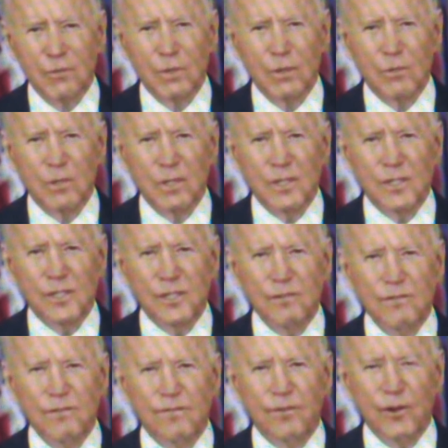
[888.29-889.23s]
we will
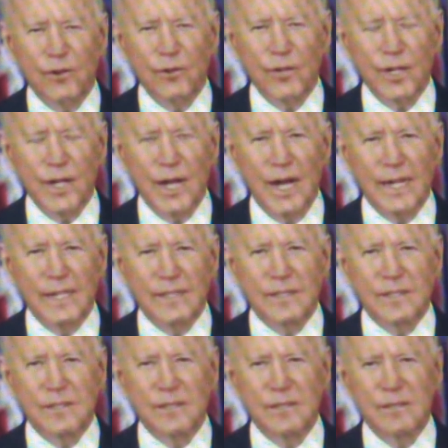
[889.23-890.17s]
issue further
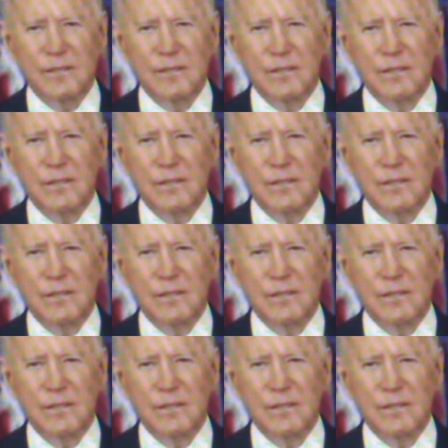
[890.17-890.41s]
guidance